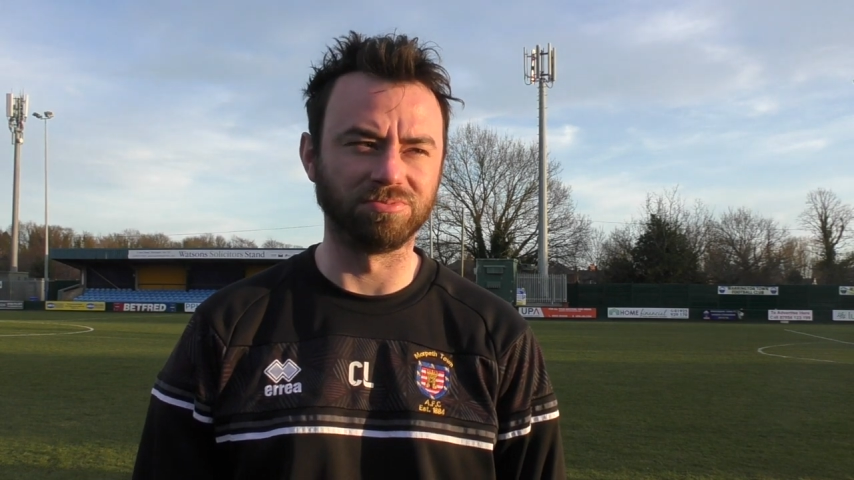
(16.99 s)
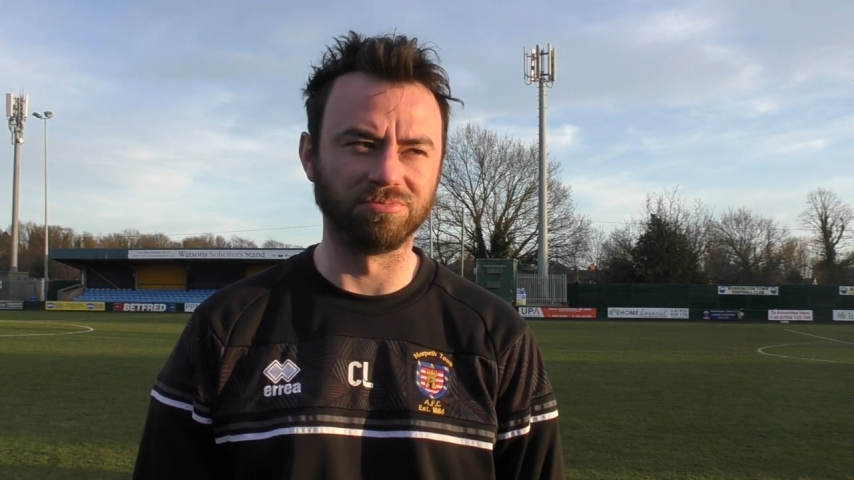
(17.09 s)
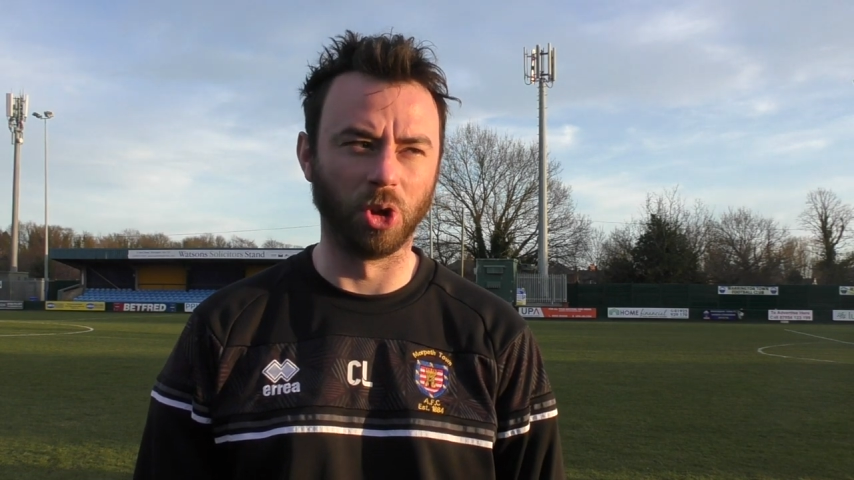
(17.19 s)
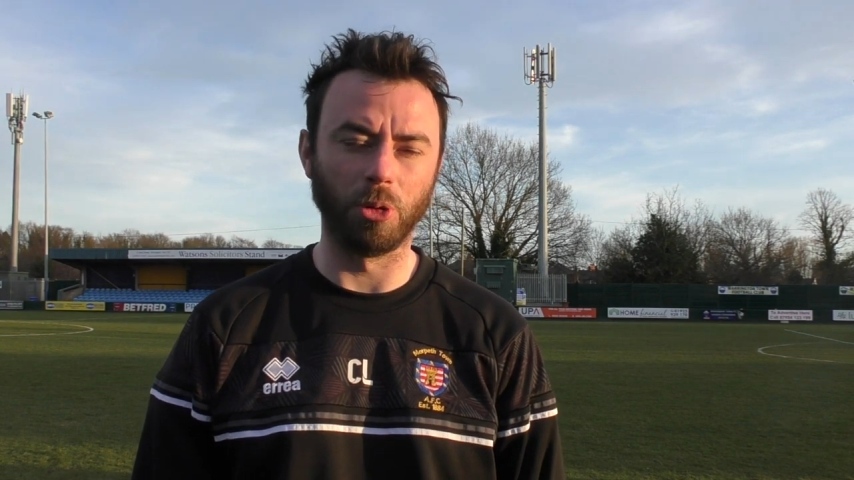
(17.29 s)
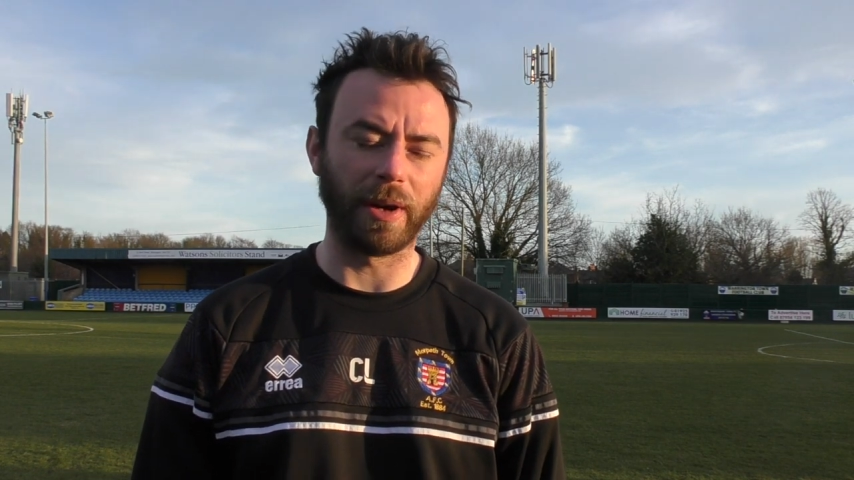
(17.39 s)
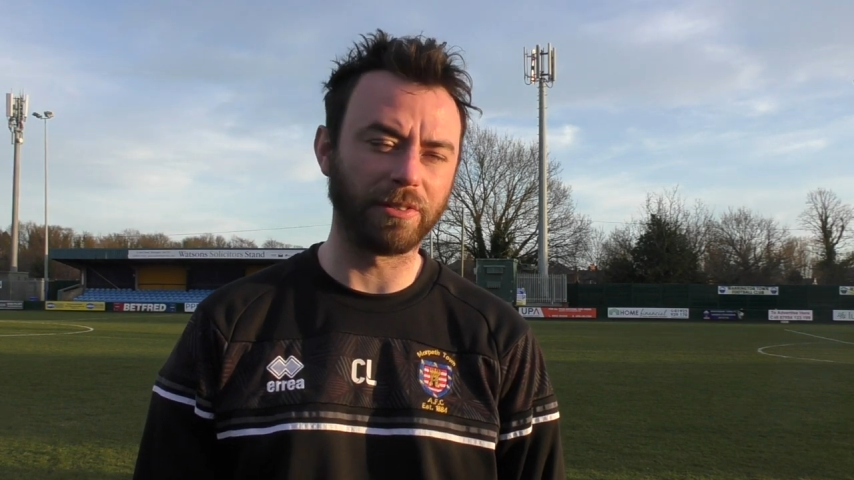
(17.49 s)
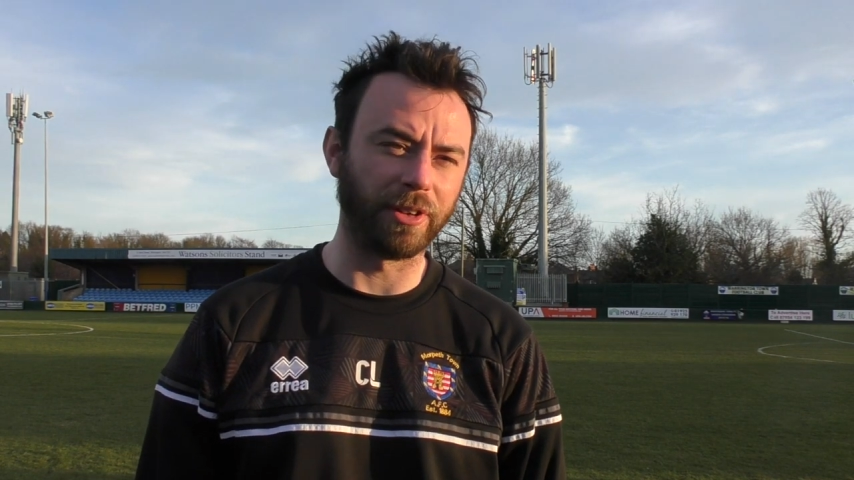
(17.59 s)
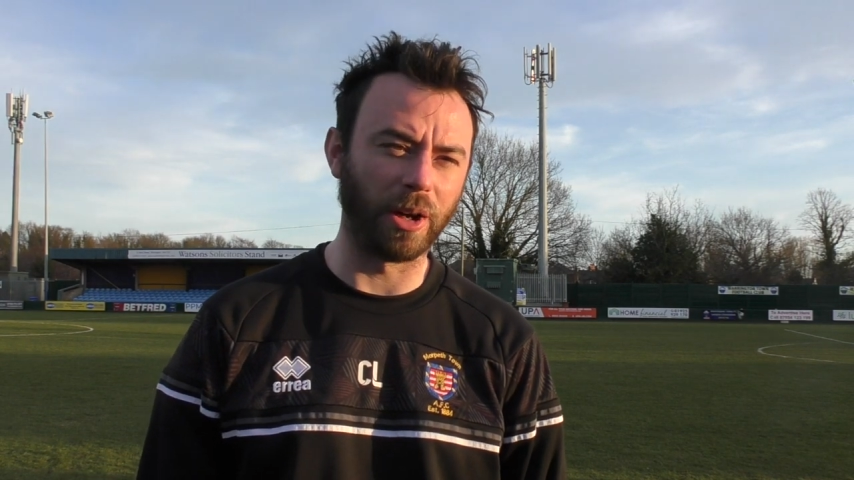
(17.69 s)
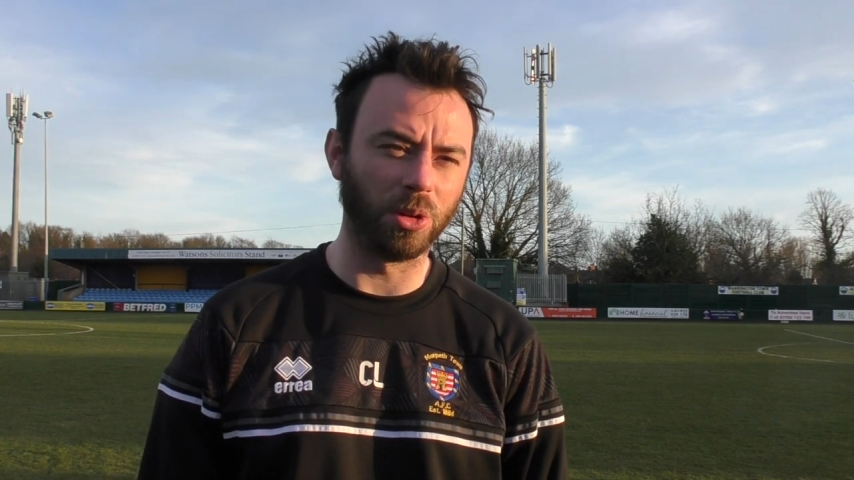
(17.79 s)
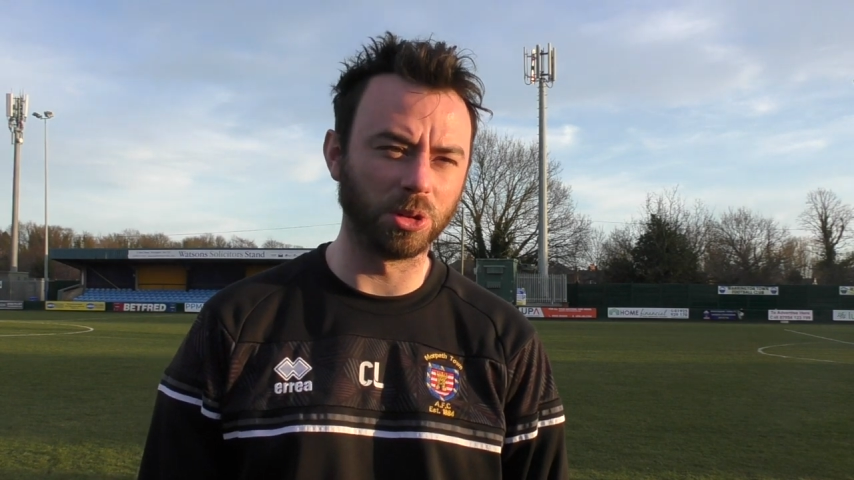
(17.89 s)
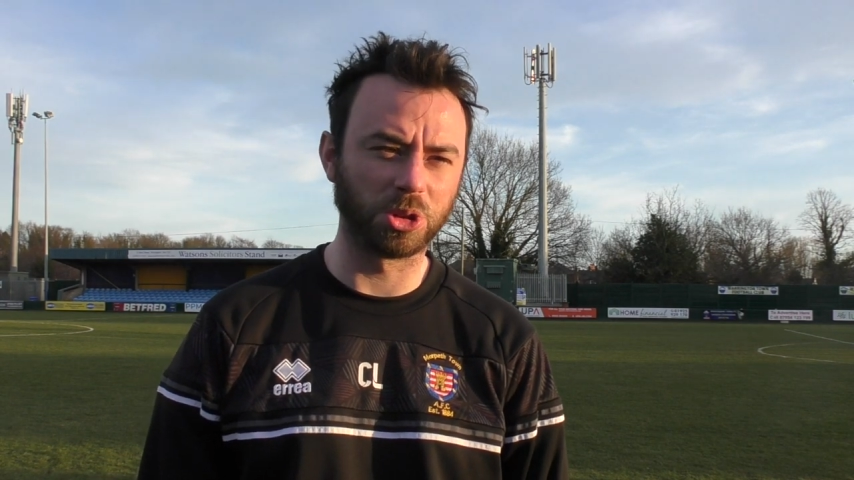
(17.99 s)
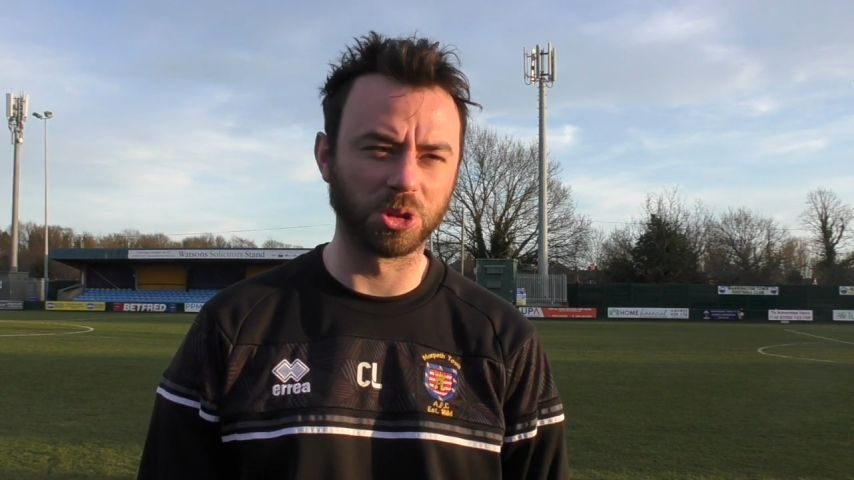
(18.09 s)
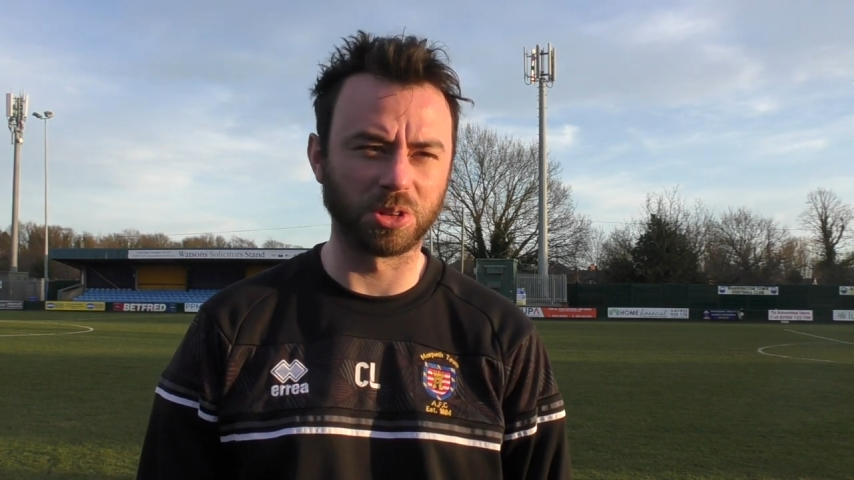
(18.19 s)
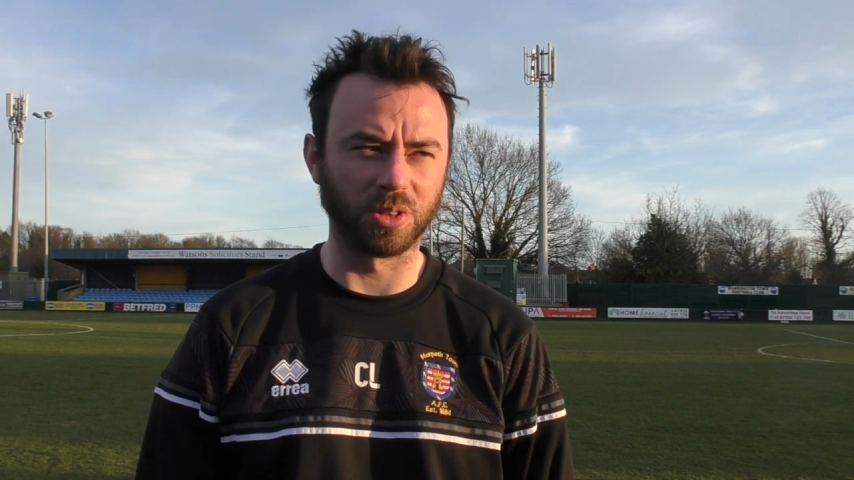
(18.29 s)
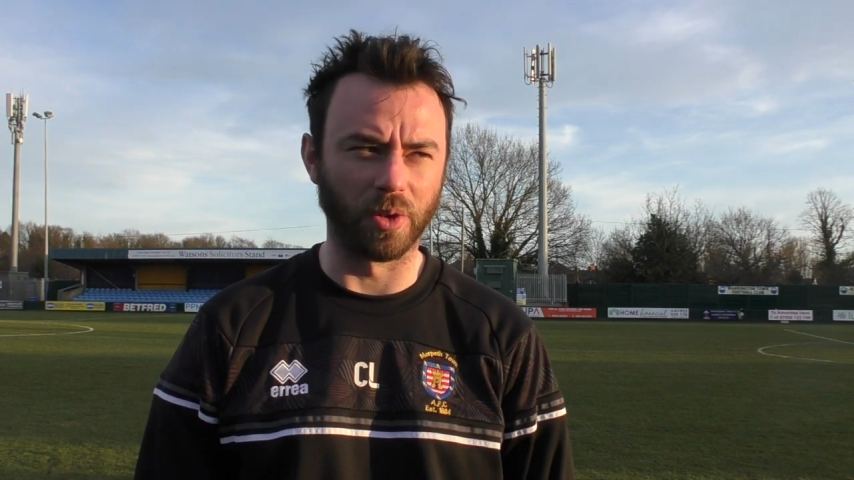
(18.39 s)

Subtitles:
no bad fouls, just